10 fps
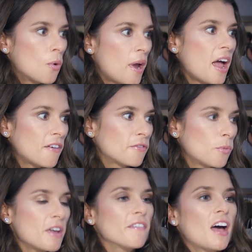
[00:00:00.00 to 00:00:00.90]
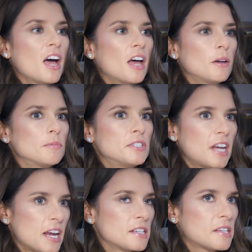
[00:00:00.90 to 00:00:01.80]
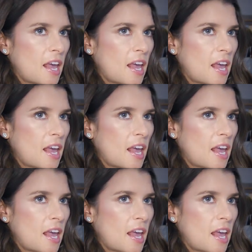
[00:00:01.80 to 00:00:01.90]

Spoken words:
we have had days